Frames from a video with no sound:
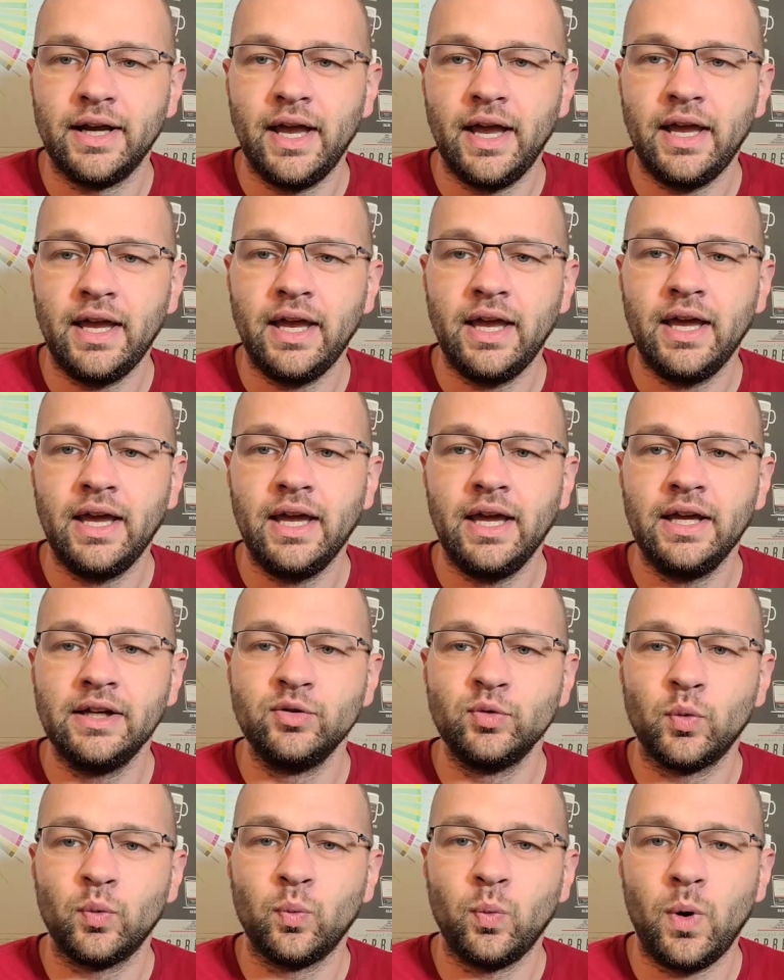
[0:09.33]

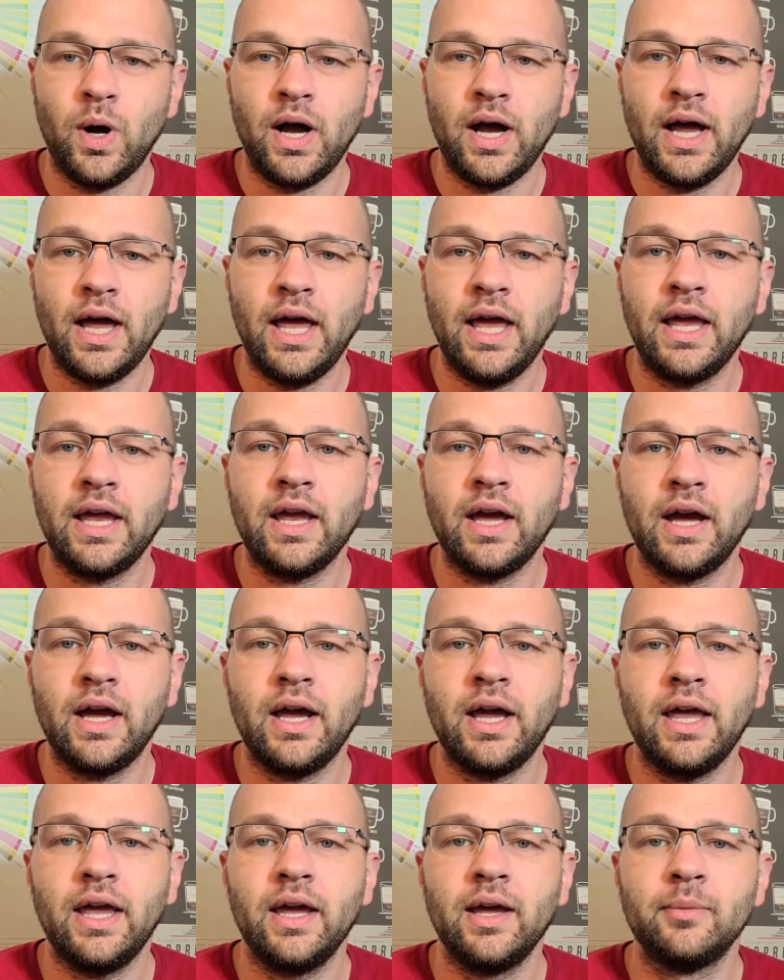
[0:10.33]
and why
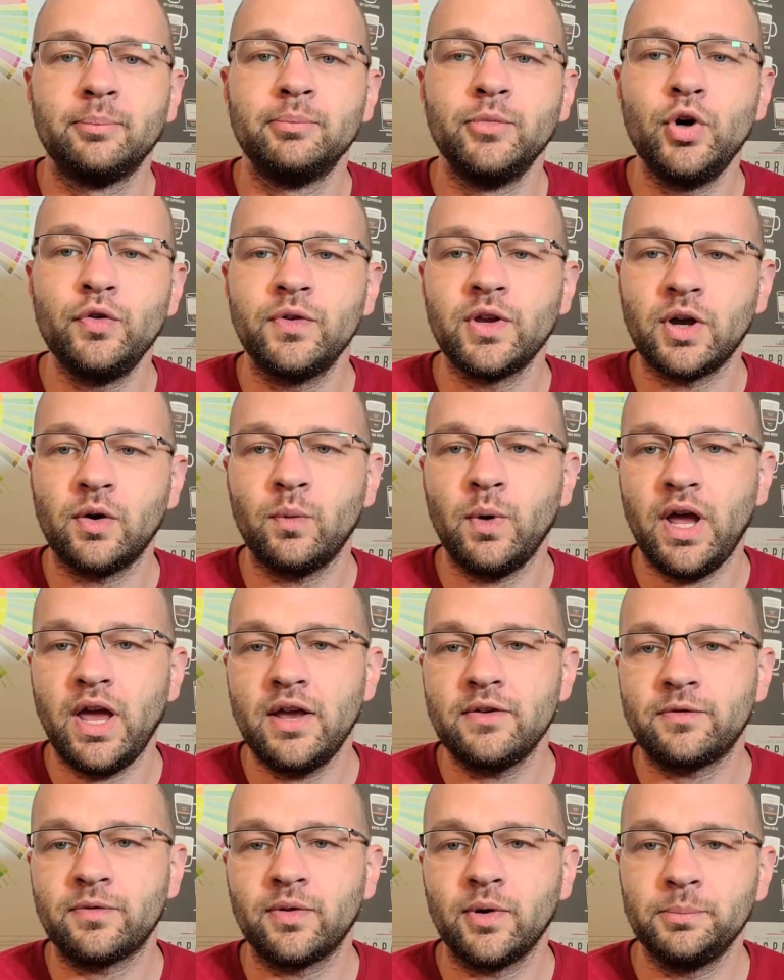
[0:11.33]
I am moving
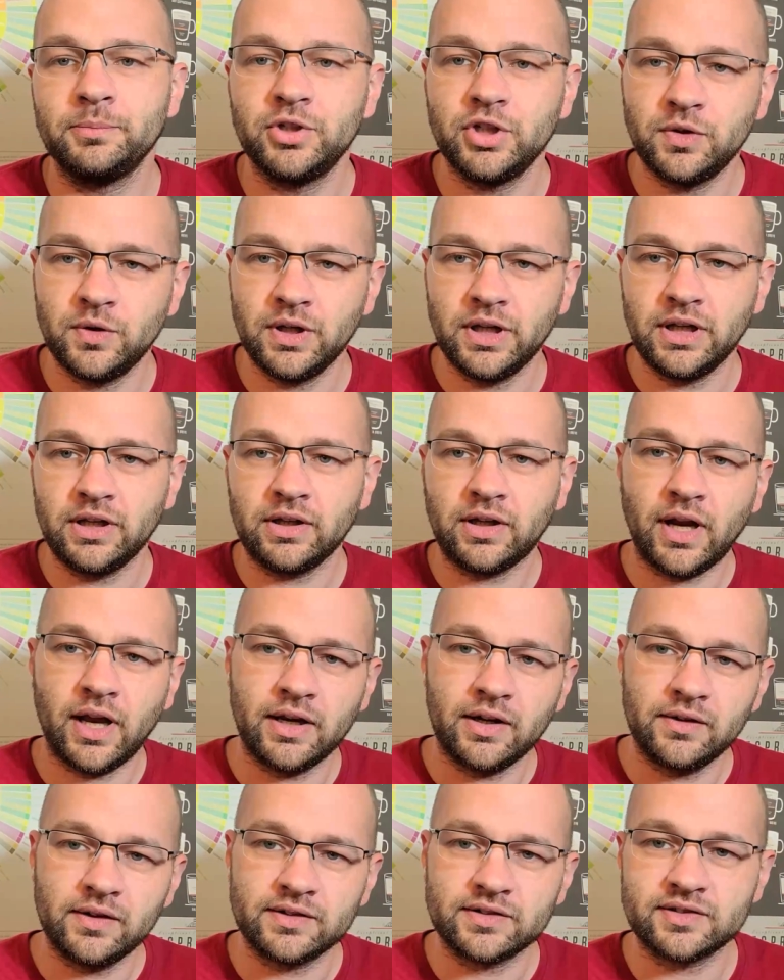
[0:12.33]
away from doing
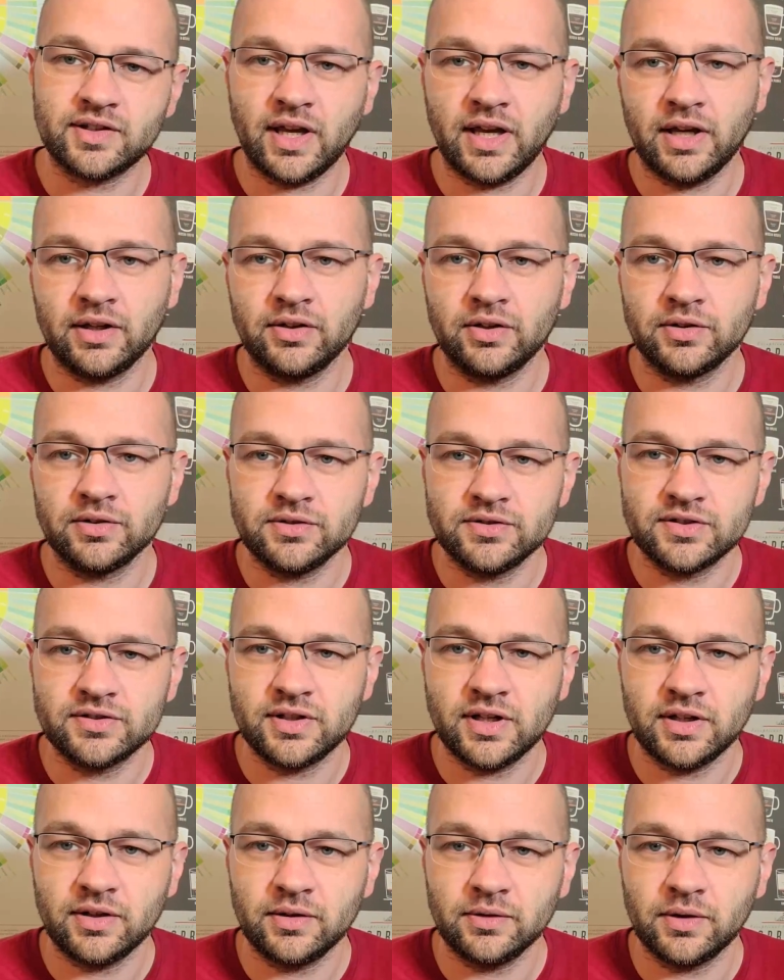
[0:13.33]
kind of the standard
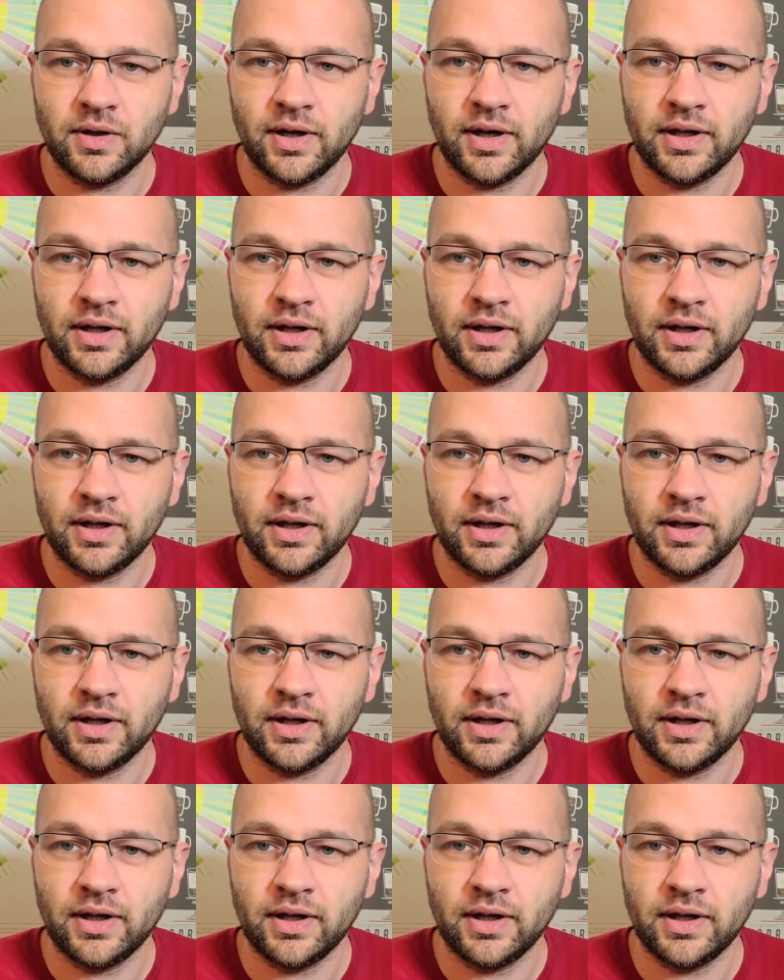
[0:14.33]
sing,